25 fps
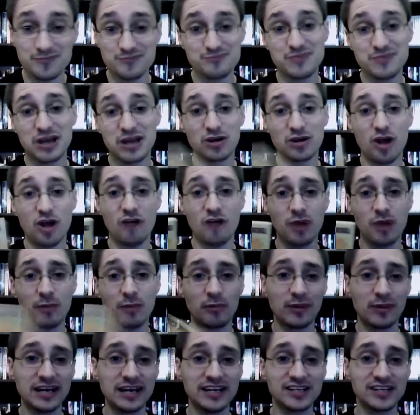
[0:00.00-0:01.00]
Better off
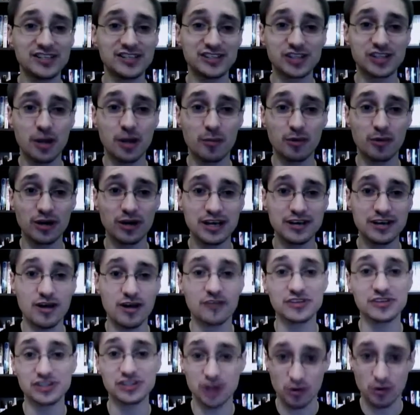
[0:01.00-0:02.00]
probably reading a summary
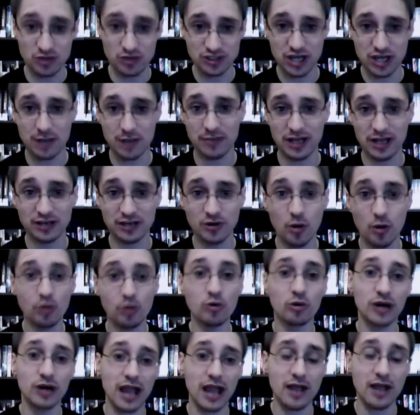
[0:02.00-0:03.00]
on the Star Wars Timeline
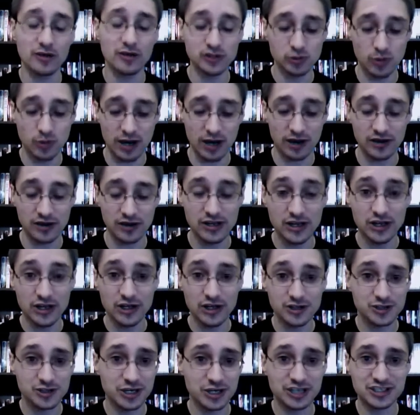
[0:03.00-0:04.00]
Gold or elsewhere,
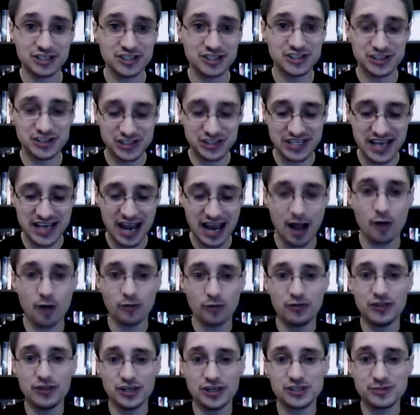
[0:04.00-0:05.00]
so you can just see how
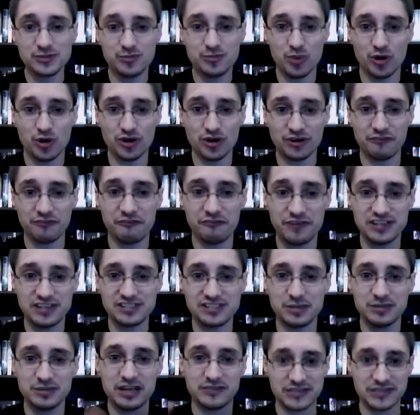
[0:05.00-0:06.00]
this book fits
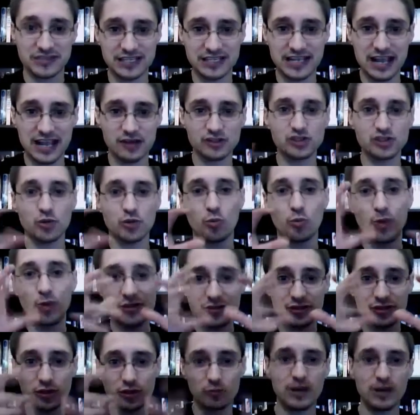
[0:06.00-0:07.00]
in with everything else,
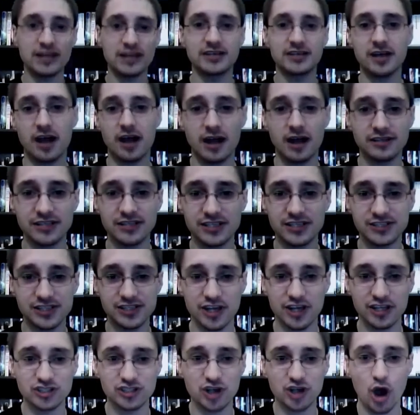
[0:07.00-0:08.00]
with the retcons and
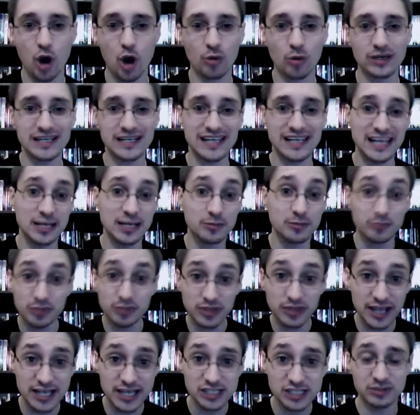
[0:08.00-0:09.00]
such already in
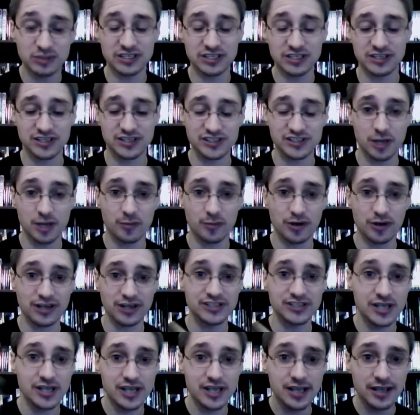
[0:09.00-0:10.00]
place within the
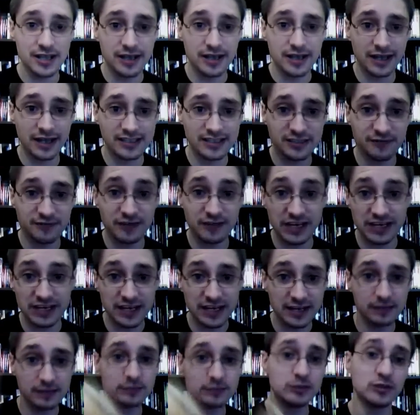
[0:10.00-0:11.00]
summaries, to fit it
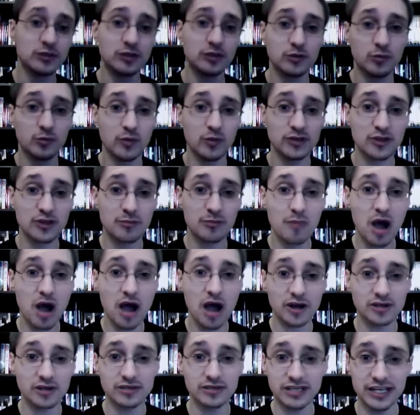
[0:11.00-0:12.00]
in with the
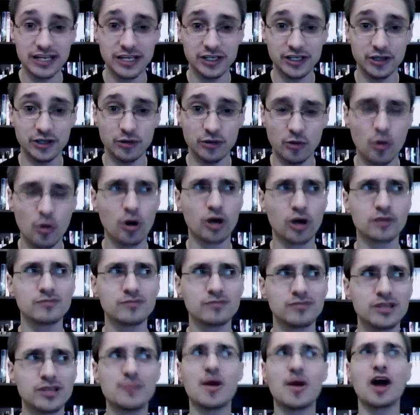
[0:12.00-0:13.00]
modern EU, or
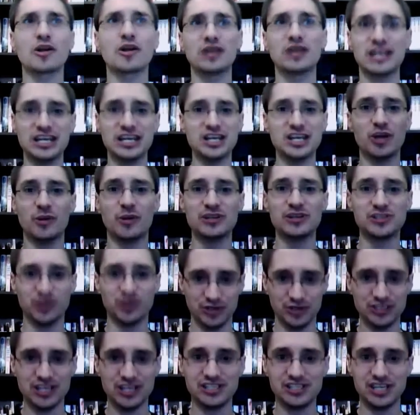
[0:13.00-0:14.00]
the modern EU
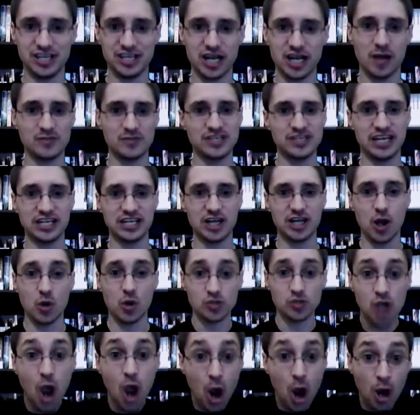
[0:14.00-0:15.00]
until Disney comes in and
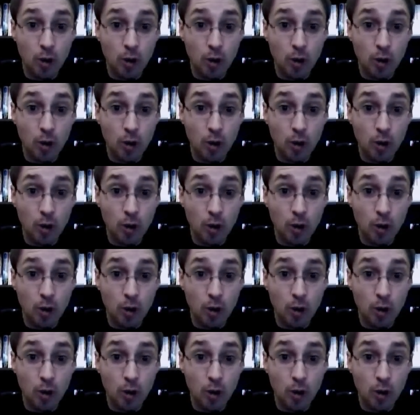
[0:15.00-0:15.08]
goes